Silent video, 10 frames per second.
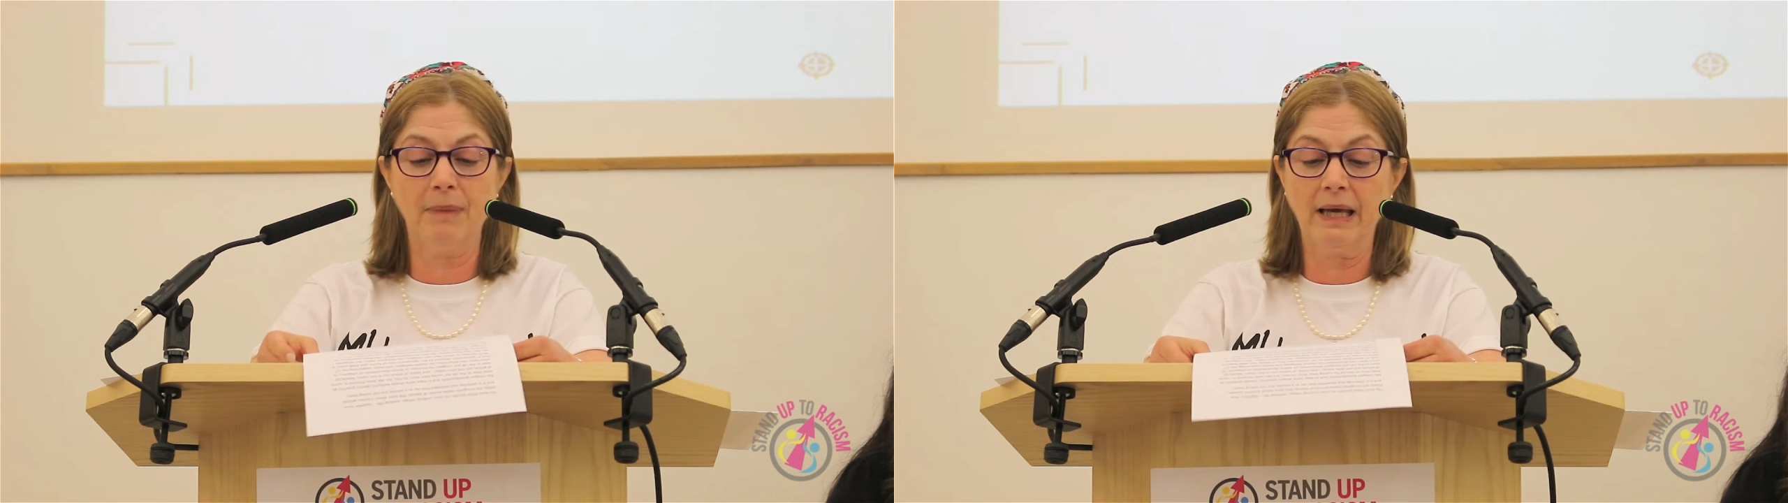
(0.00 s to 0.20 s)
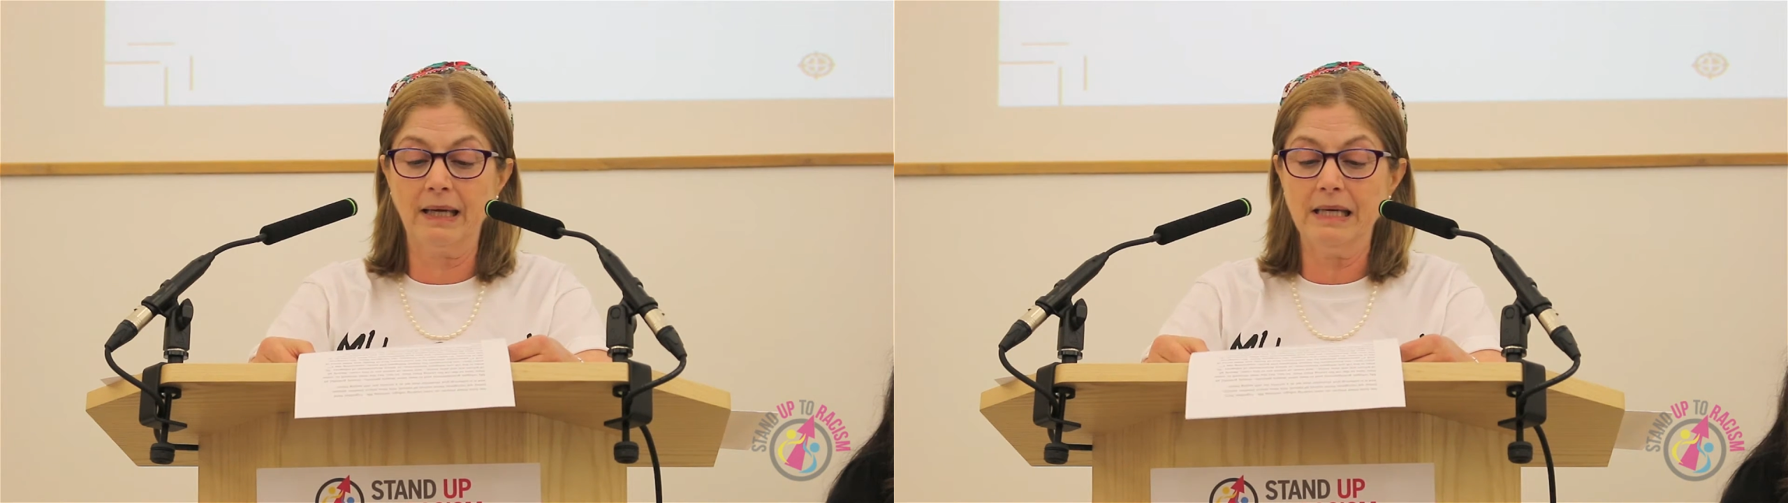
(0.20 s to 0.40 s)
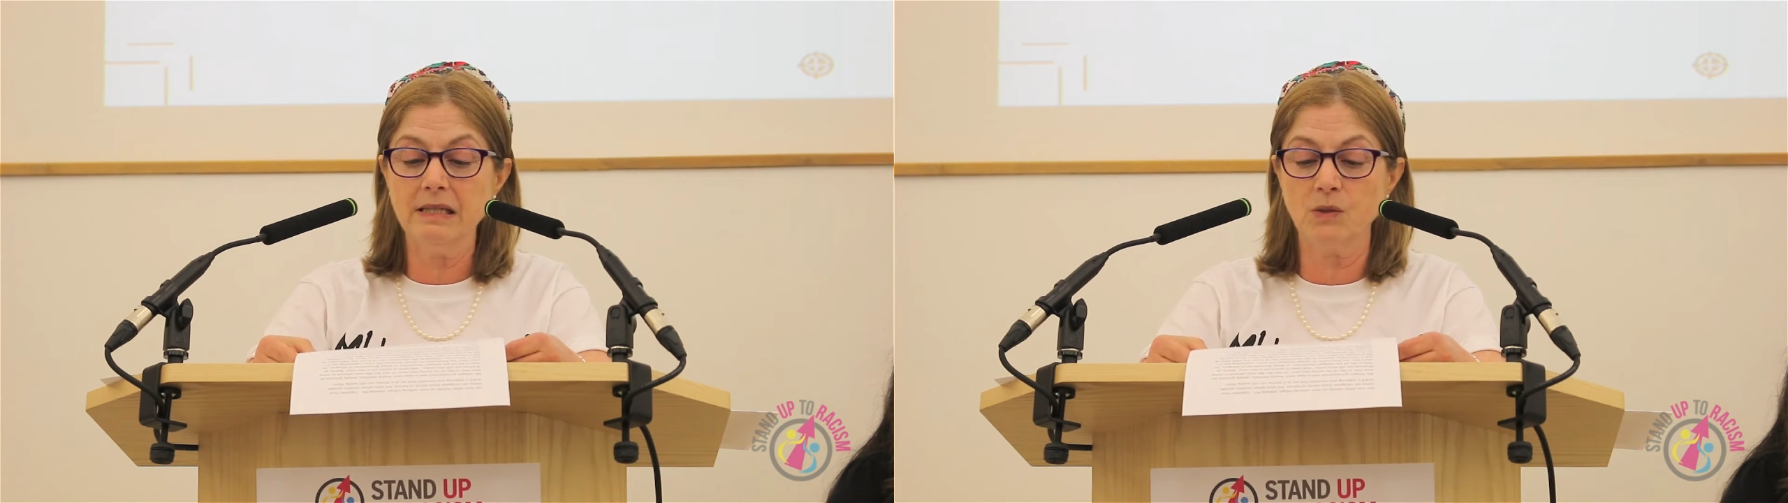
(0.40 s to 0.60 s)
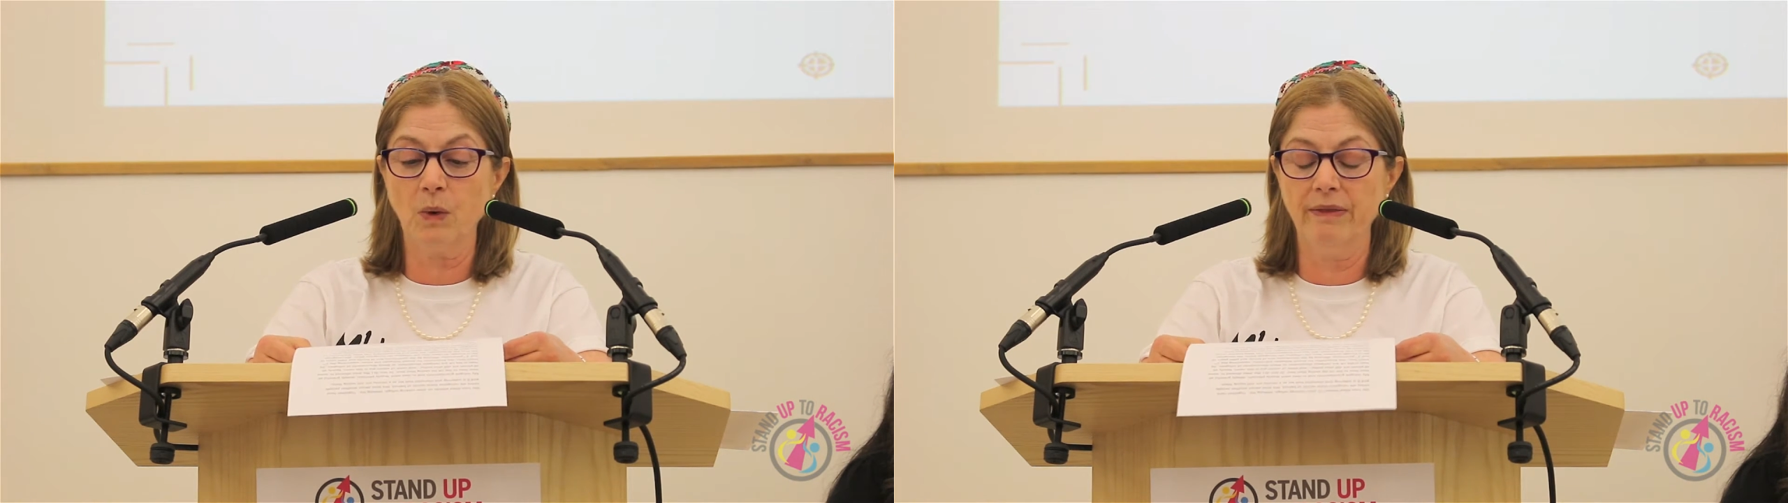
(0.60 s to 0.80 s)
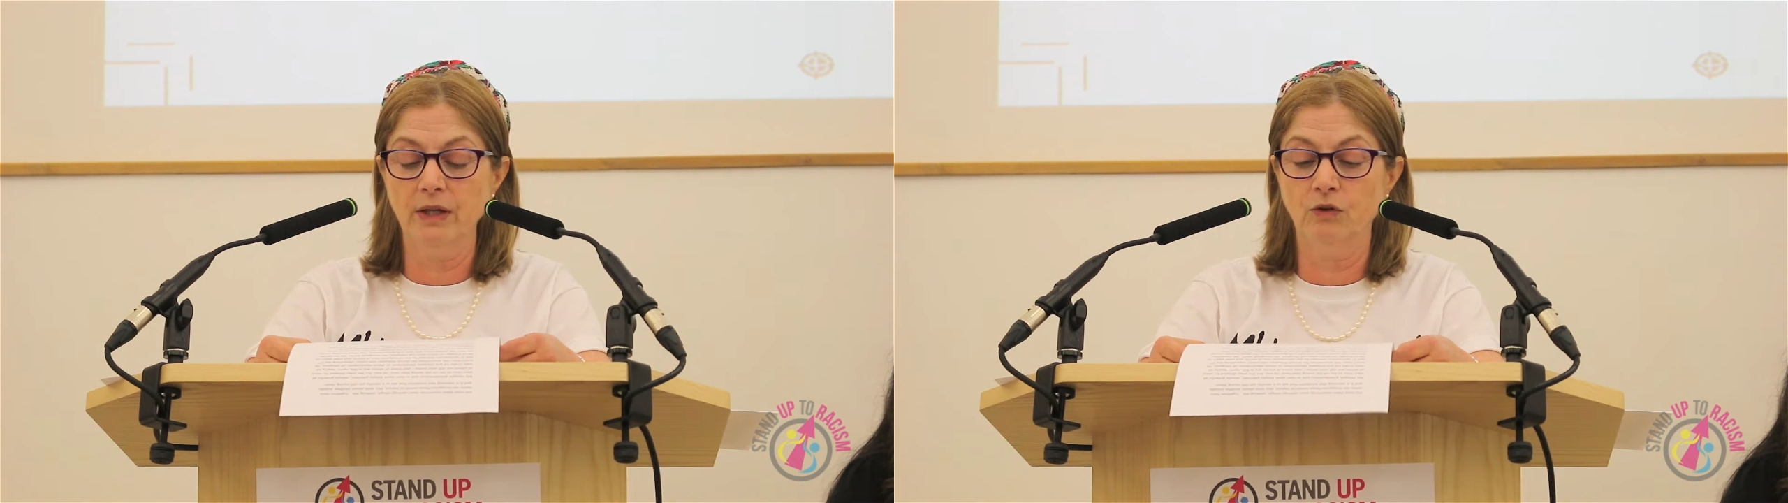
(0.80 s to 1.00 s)
blankets
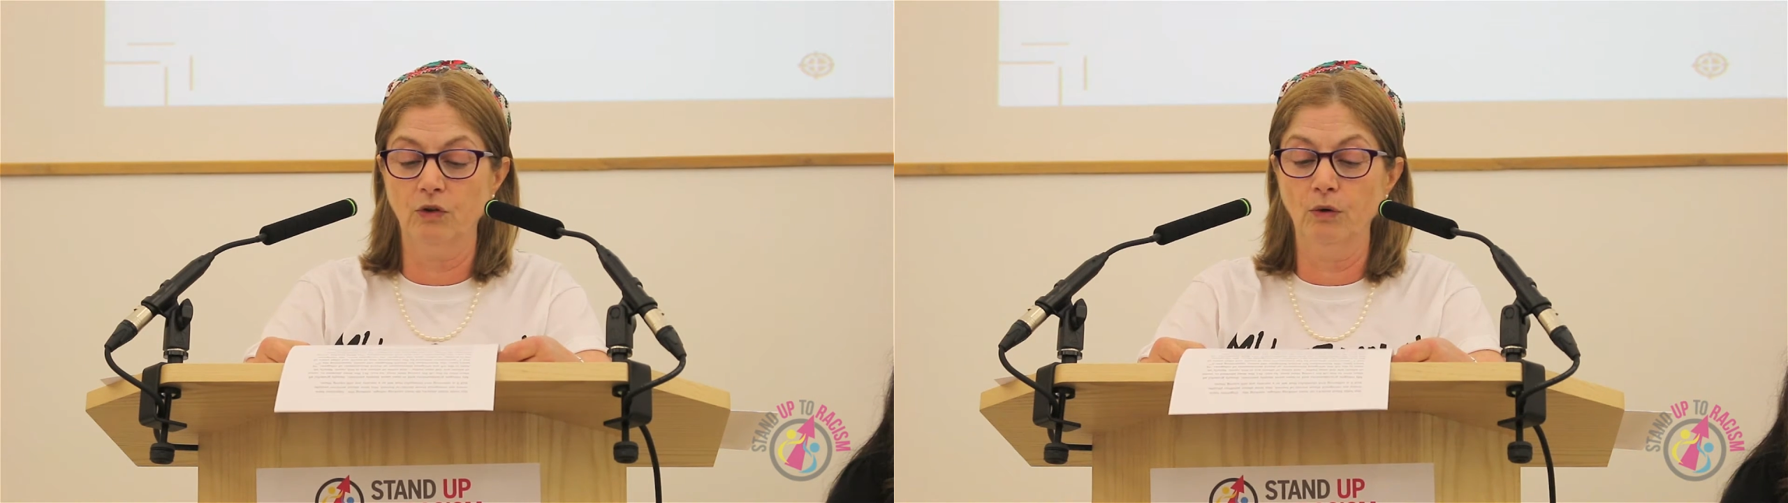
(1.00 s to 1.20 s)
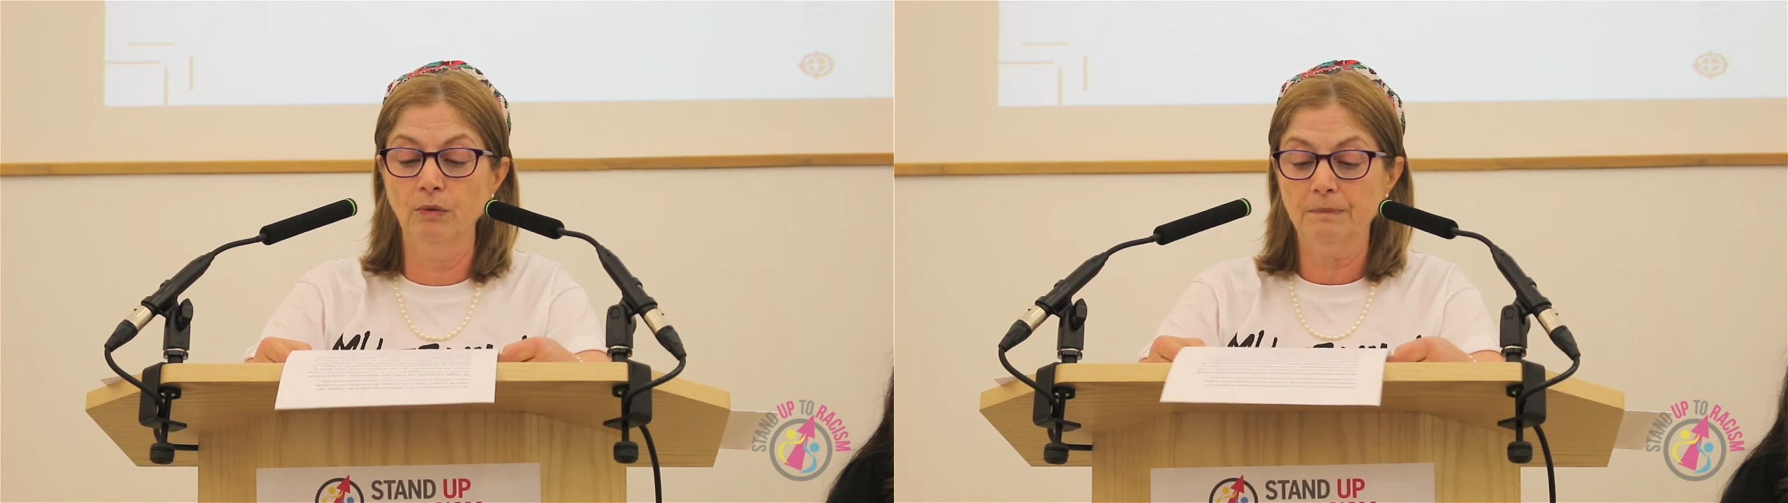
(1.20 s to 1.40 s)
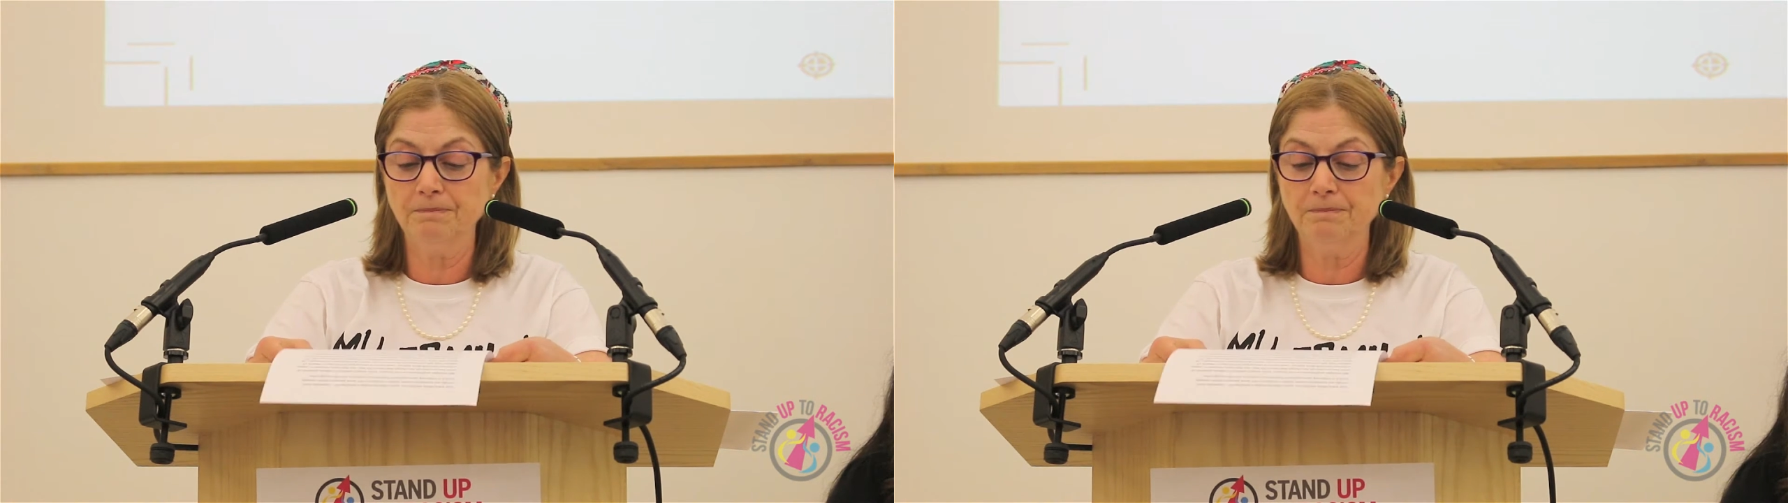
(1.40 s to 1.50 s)
when they do.